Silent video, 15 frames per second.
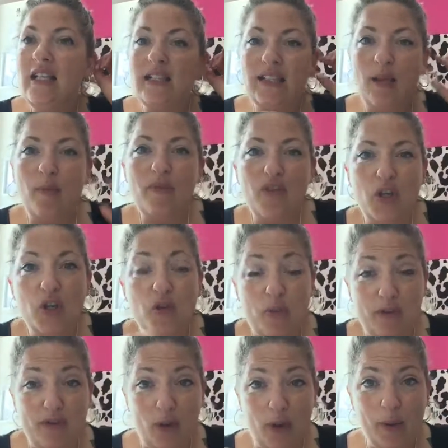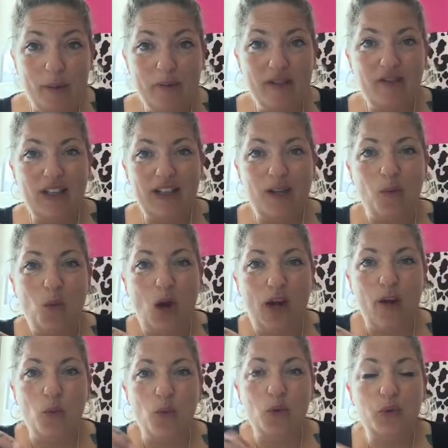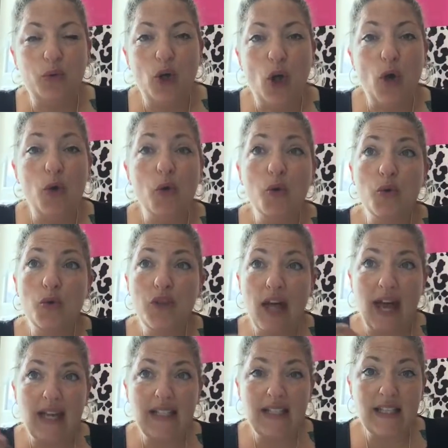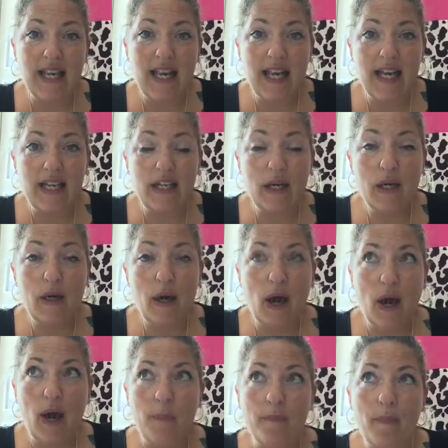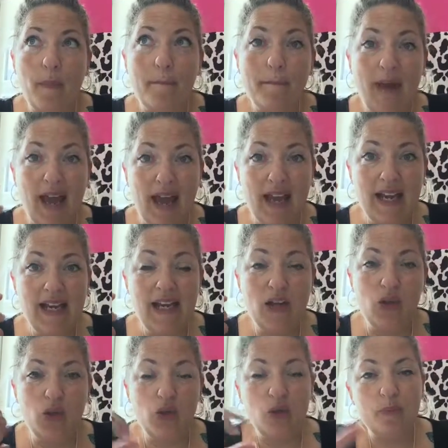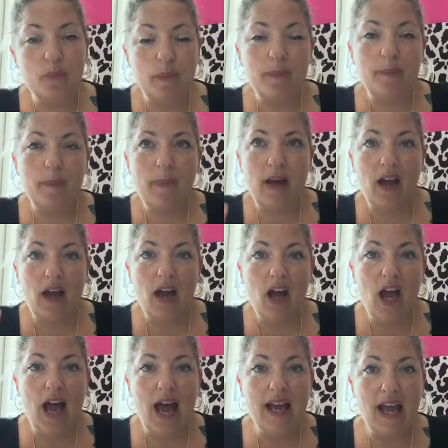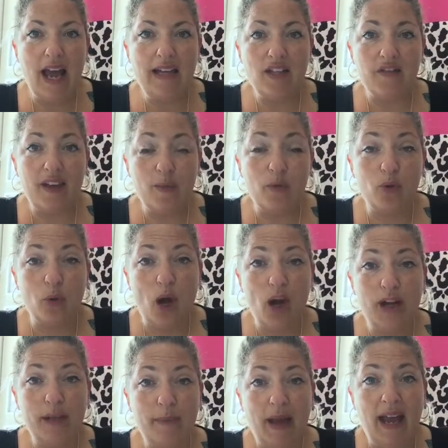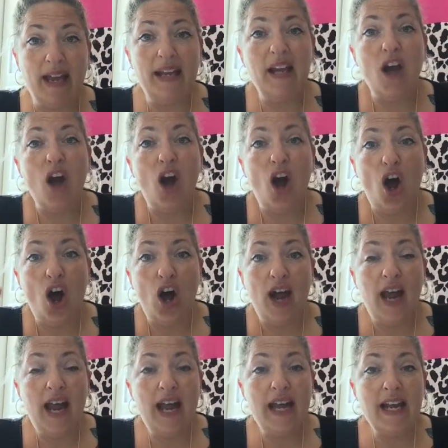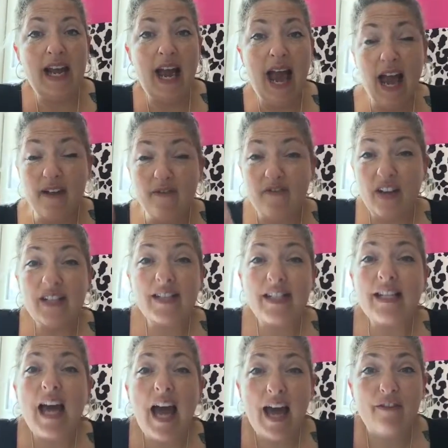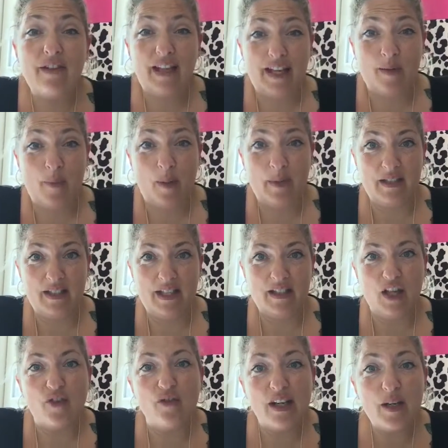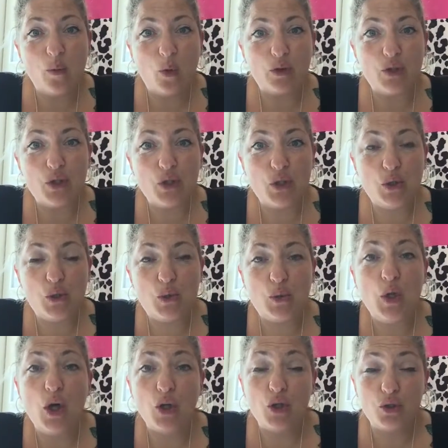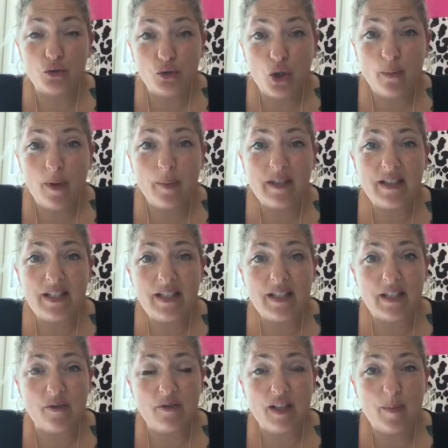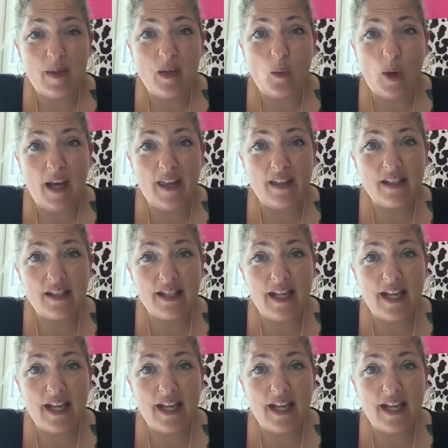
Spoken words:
some of you who've been following me for a little while will know that in May, or end of April, early May, I invested heavily in my business. I really want to grow my business in a really big way this